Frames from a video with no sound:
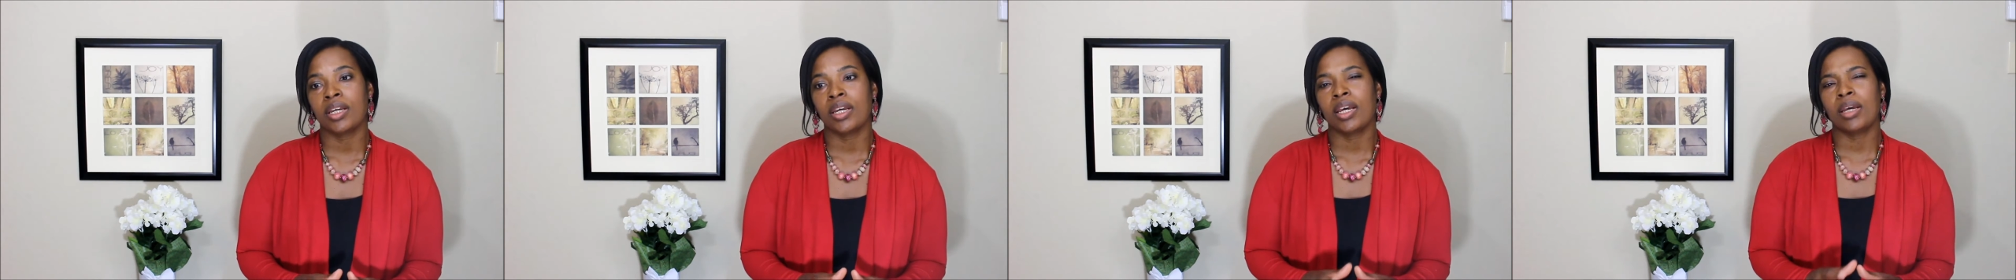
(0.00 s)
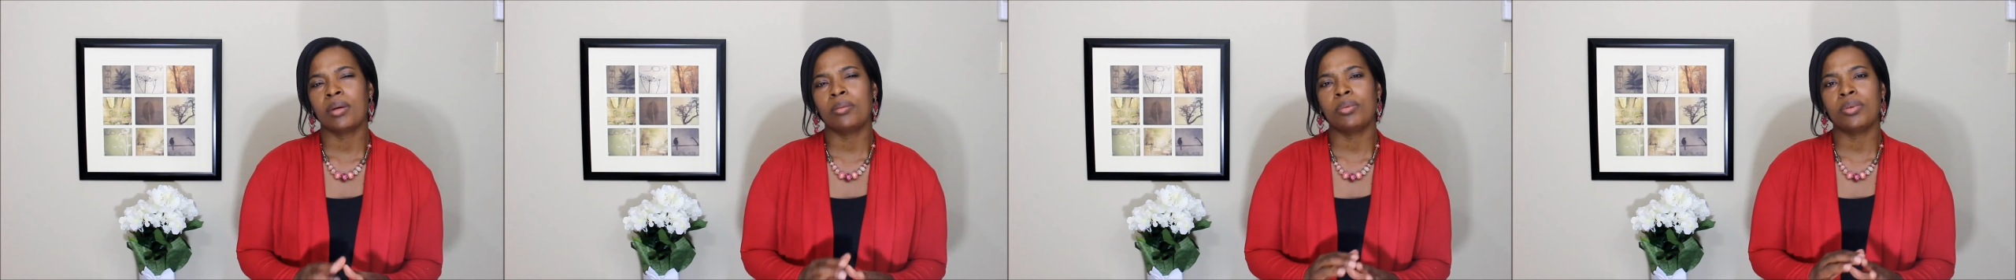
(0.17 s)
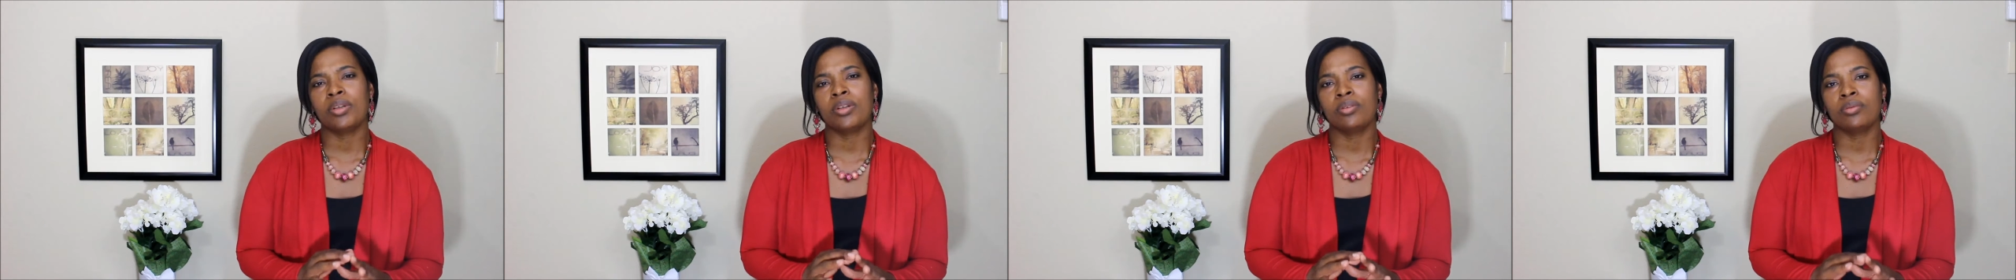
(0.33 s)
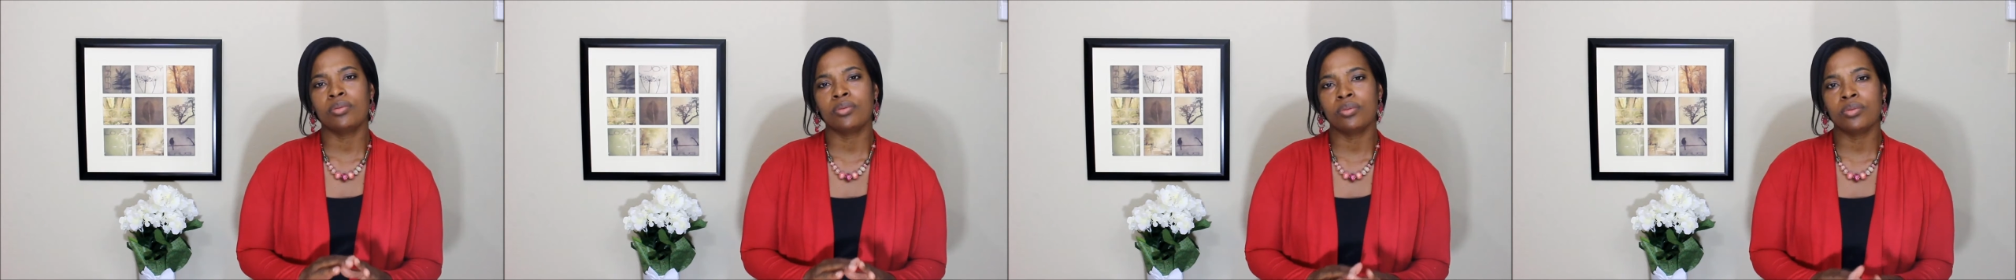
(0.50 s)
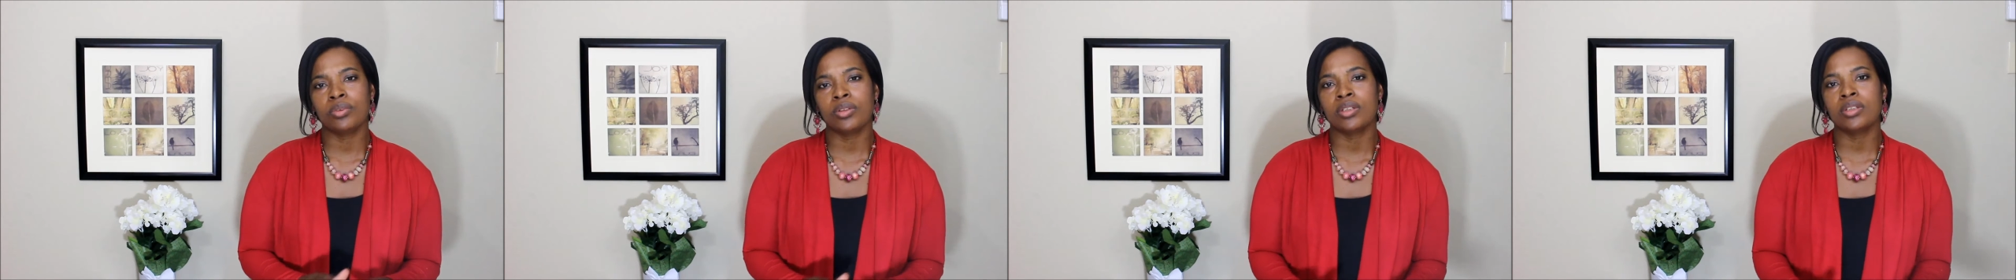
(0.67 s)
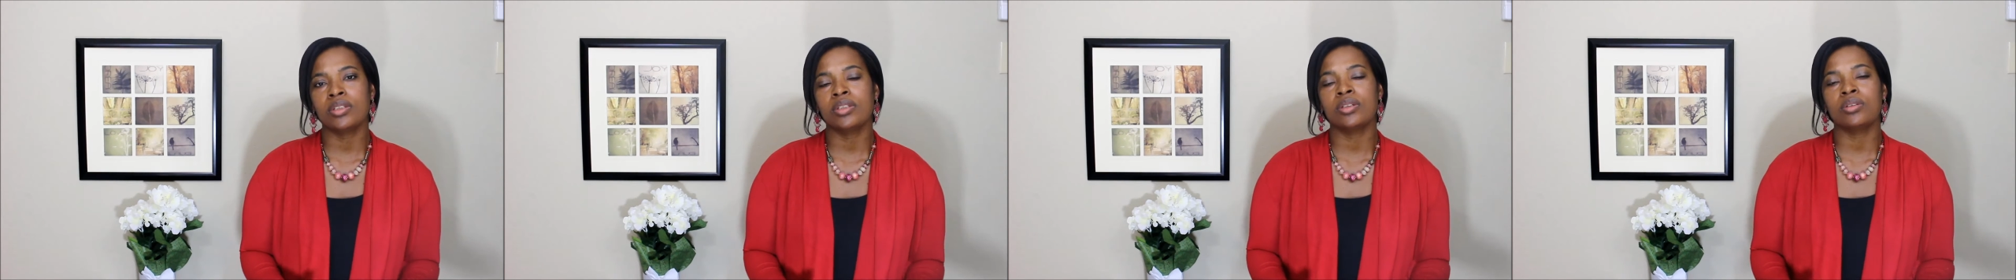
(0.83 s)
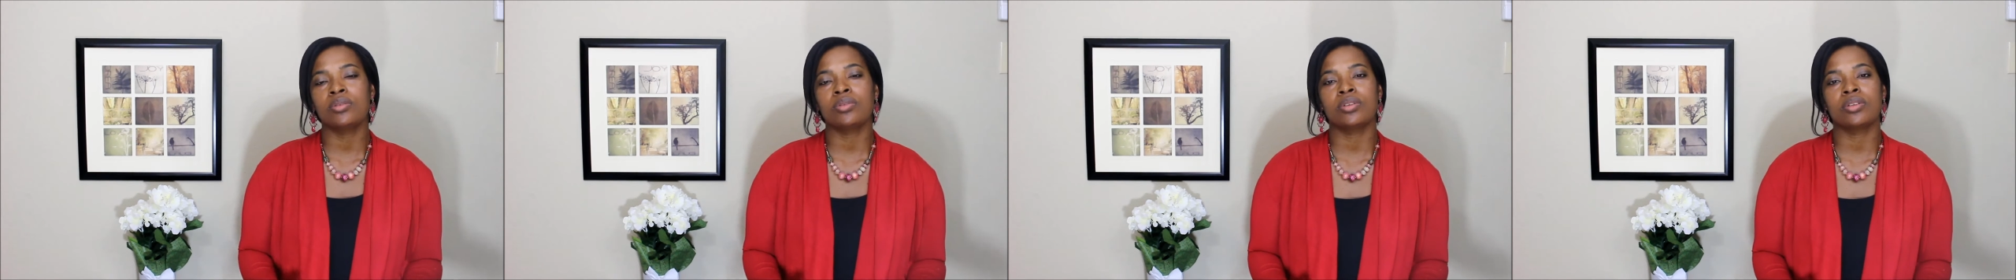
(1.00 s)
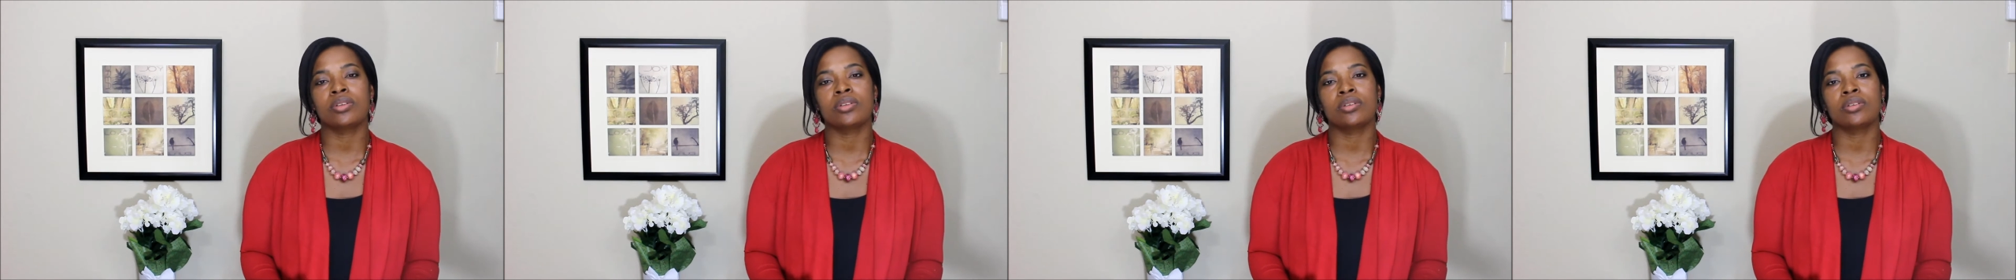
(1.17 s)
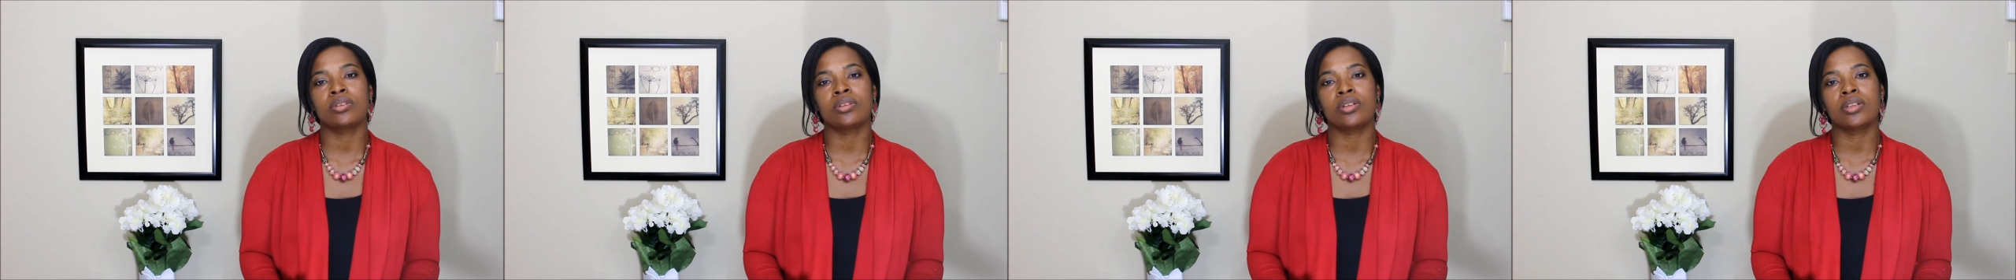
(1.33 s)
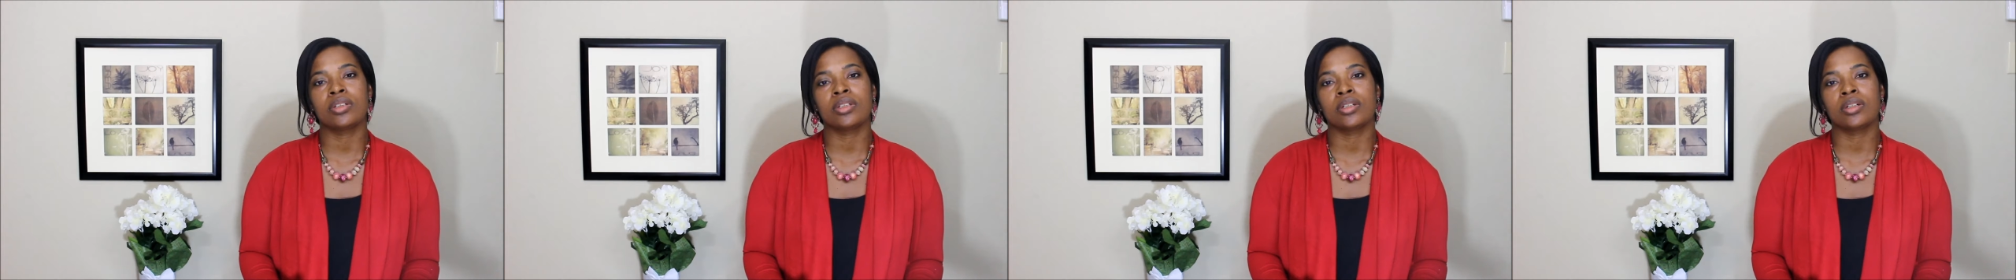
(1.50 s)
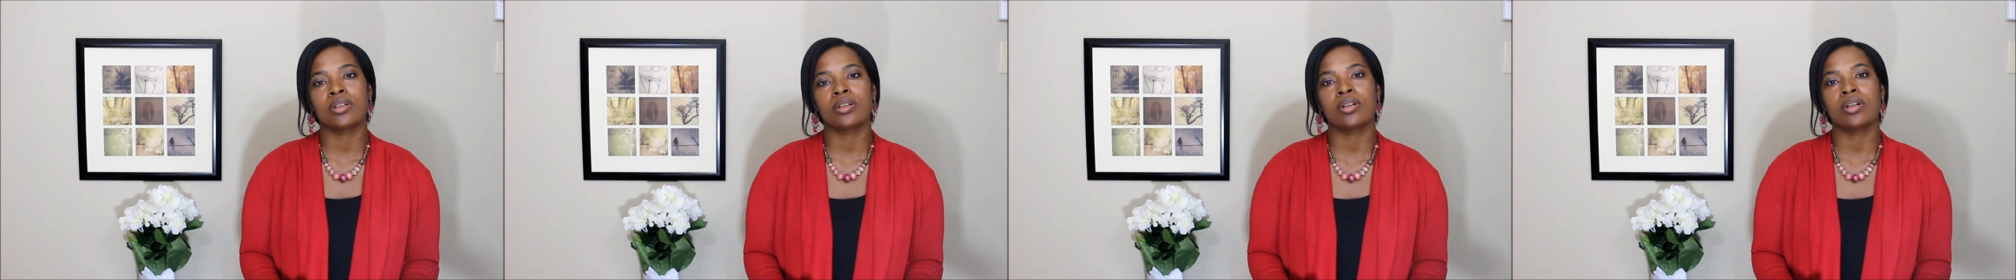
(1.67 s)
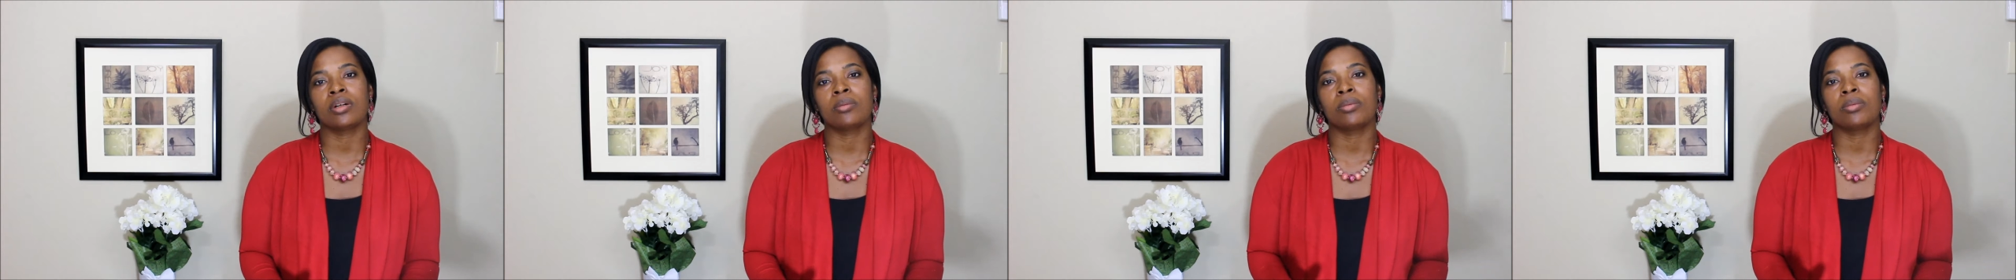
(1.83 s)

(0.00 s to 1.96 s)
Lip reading: and being really crystal clear